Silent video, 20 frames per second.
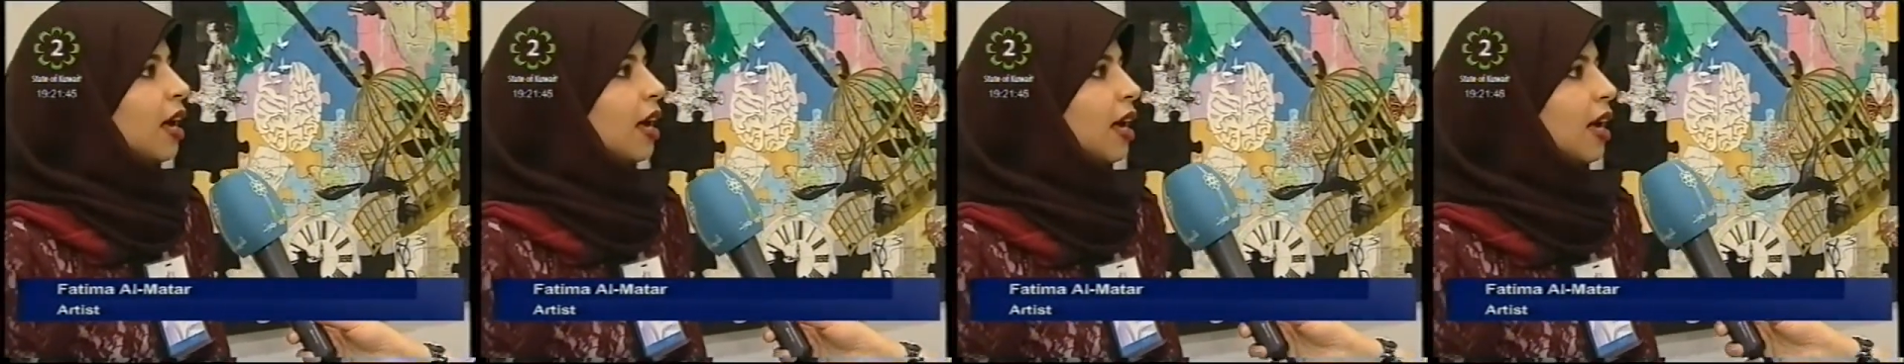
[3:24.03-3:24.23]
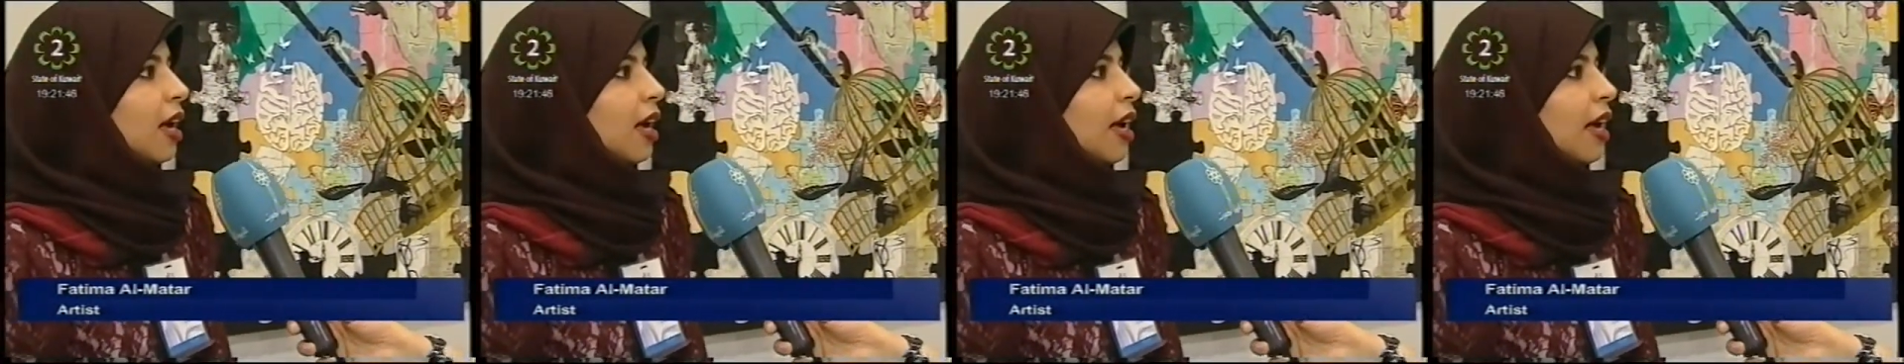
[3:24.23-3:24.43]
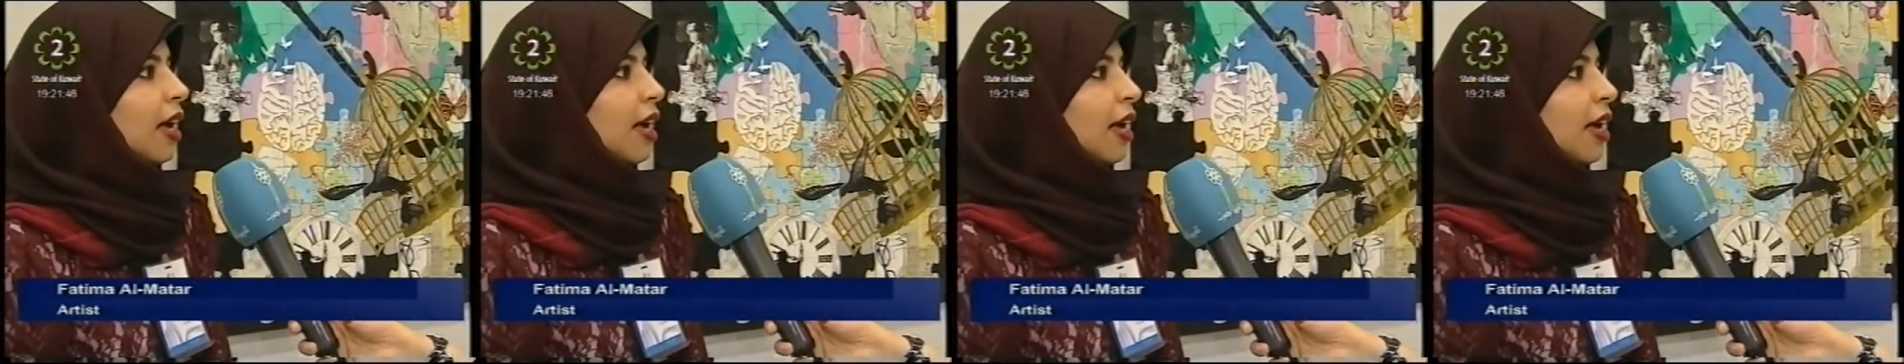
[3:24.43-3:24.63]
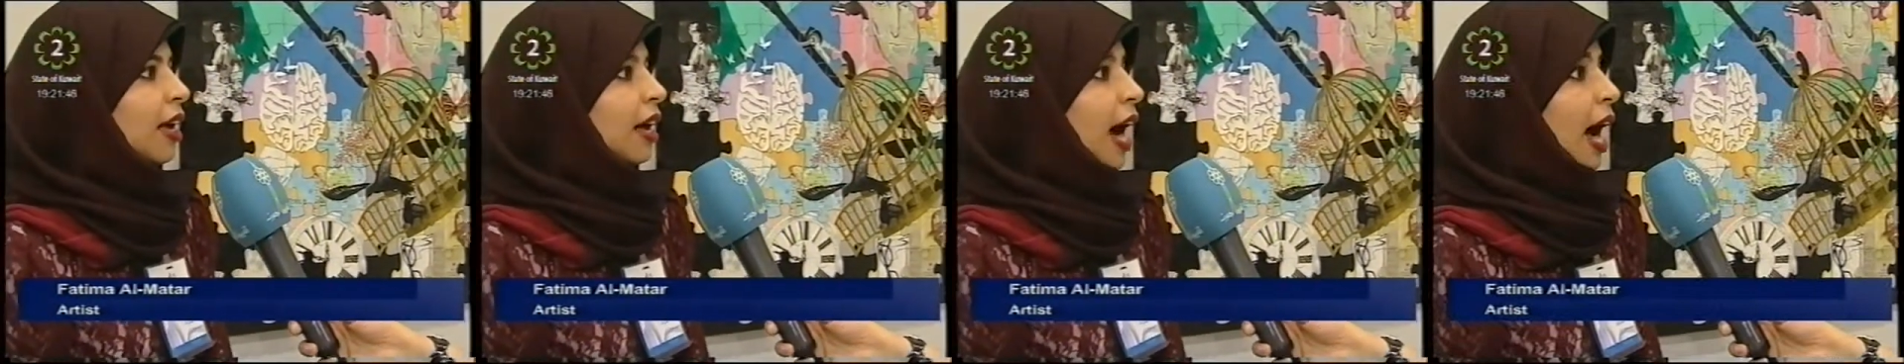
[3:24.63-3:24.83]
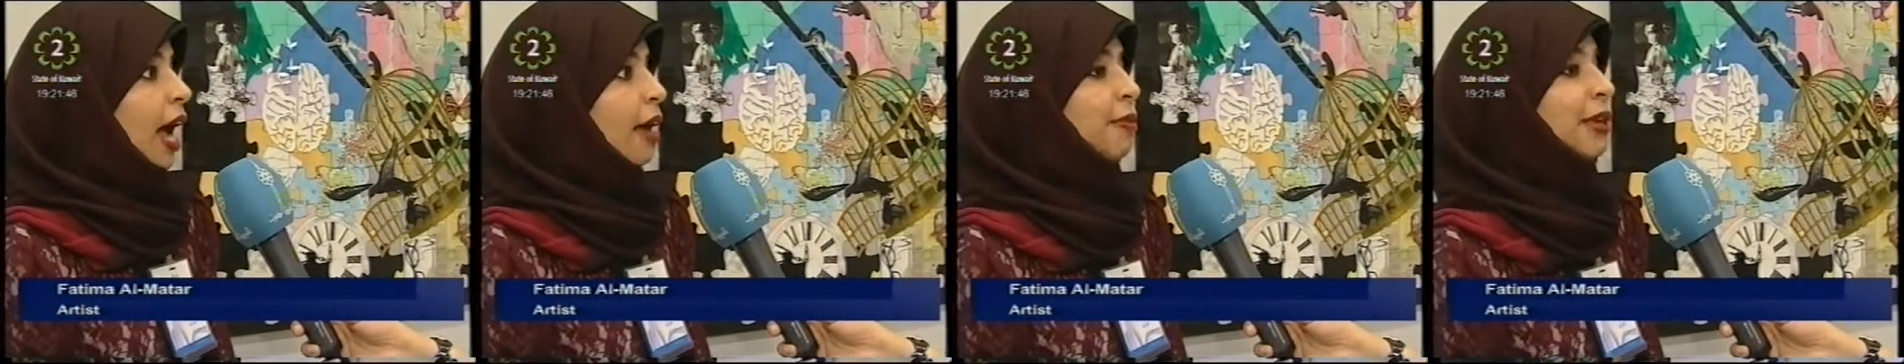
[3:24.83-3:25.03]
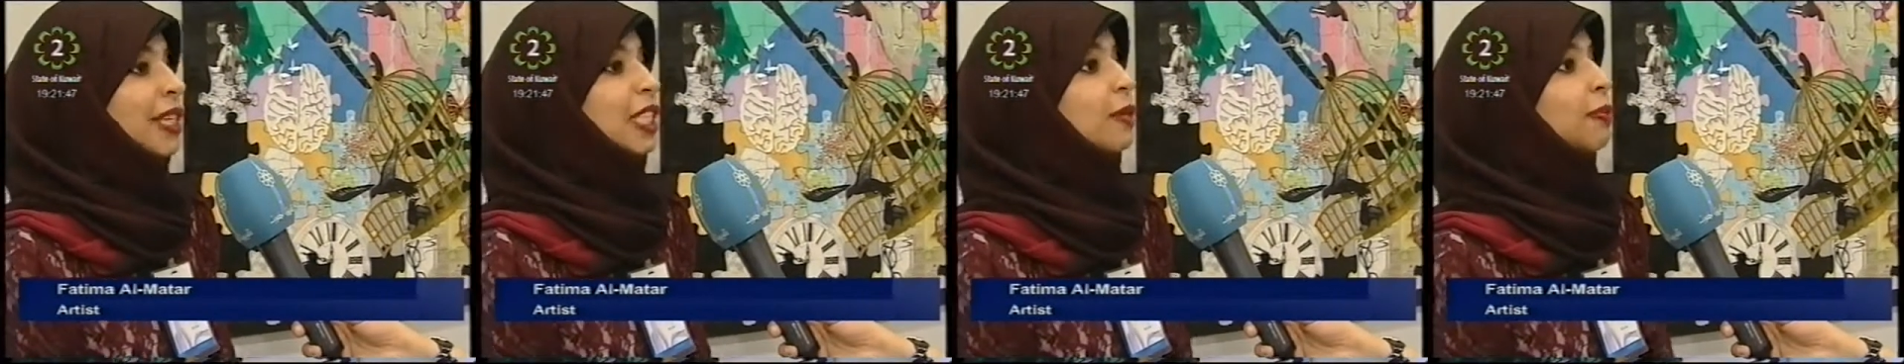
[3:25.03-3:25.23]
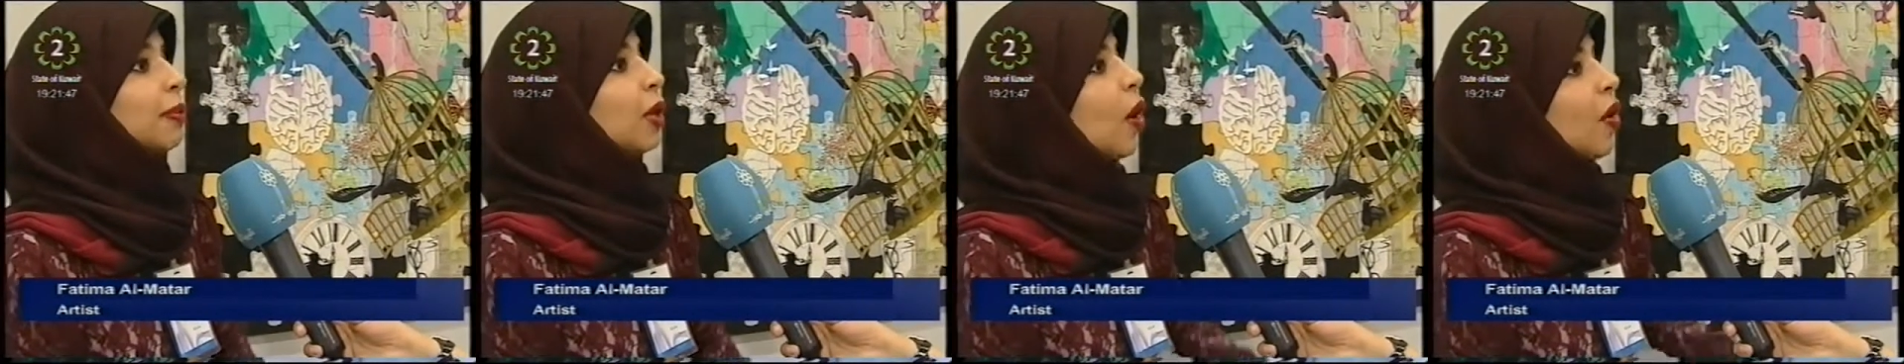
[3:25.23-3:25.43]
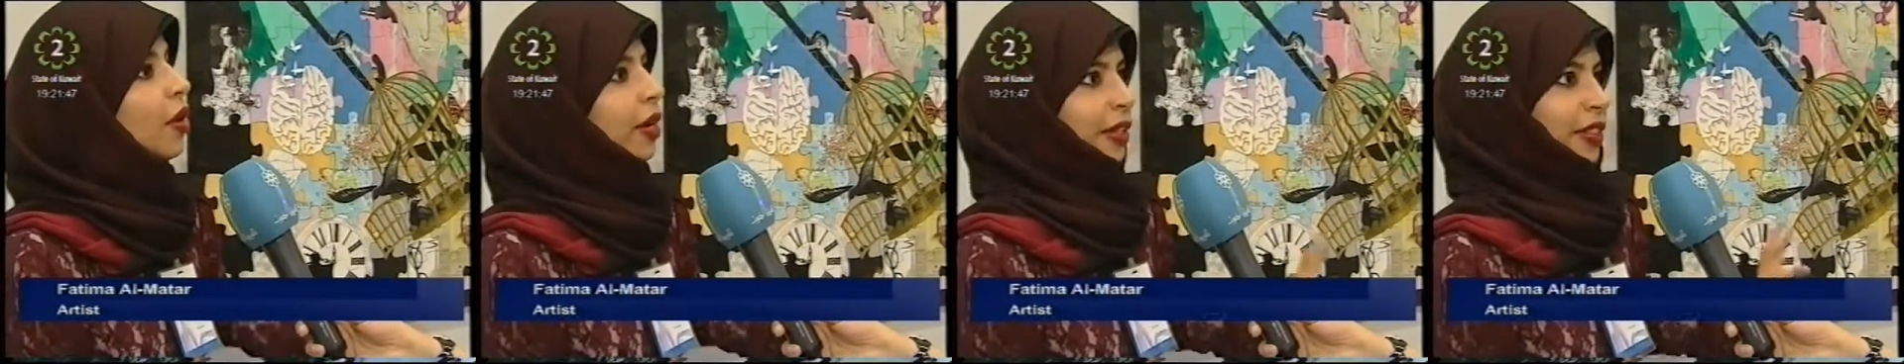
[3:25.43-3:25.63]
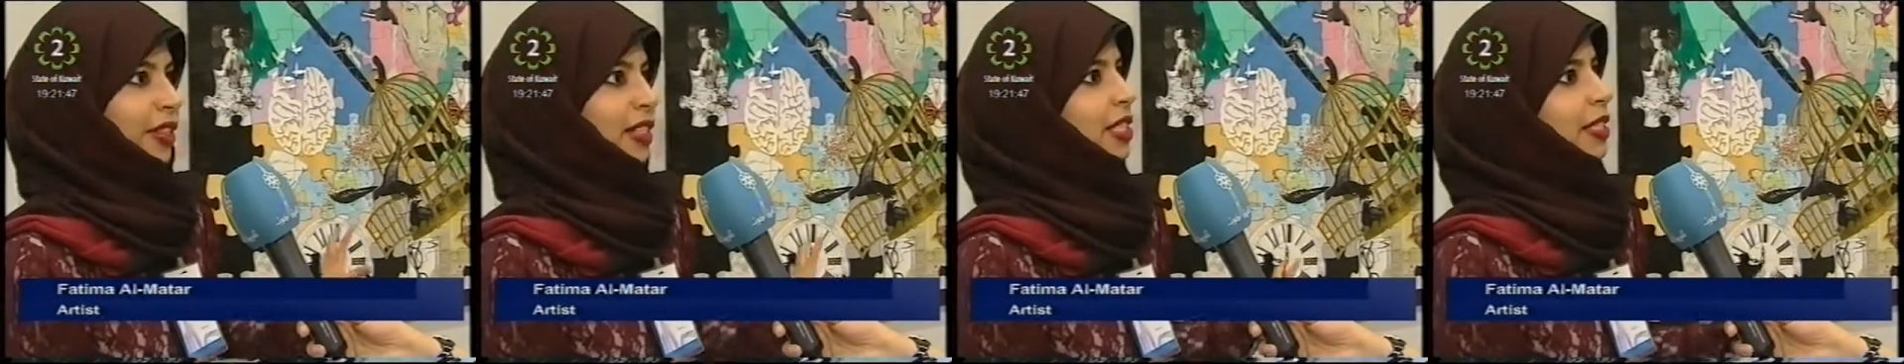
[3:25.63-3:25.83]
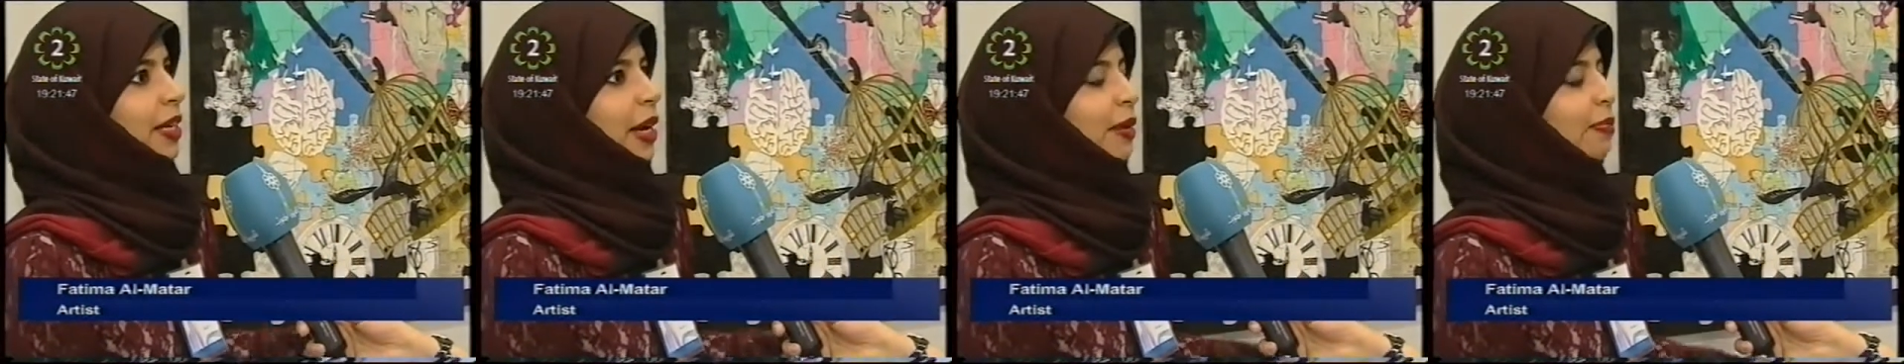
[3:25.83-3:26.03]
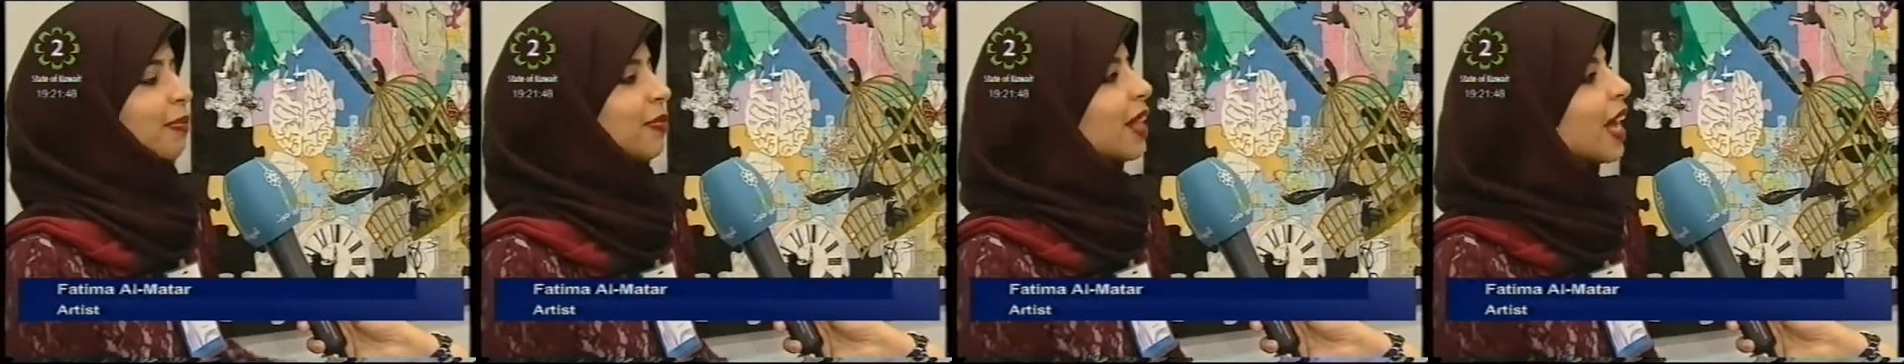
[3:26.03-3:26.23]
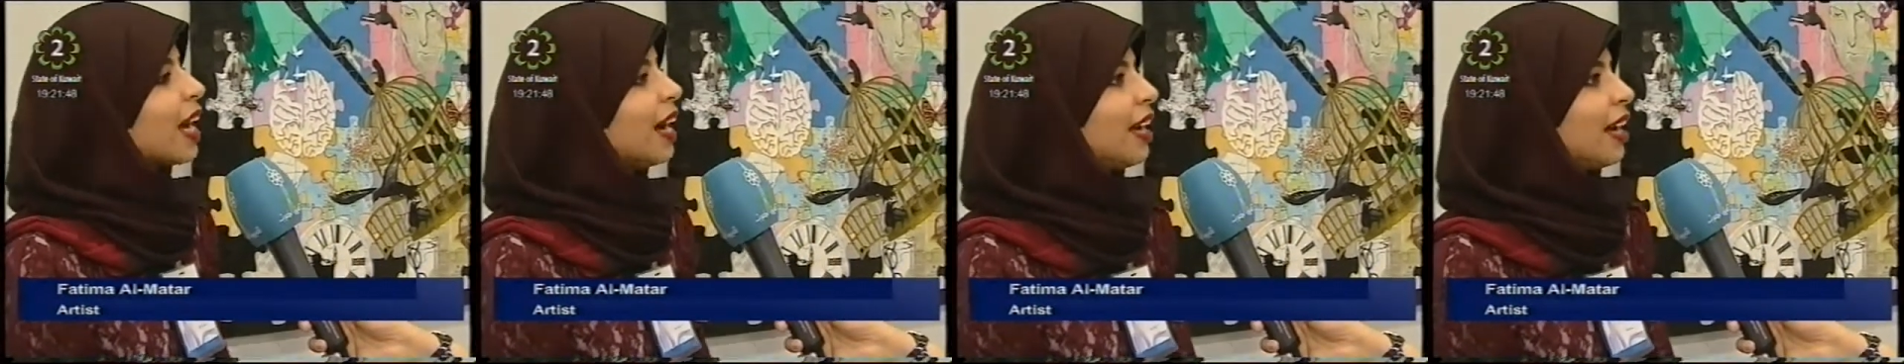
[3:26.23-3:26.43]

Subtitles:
I'm exploring this time.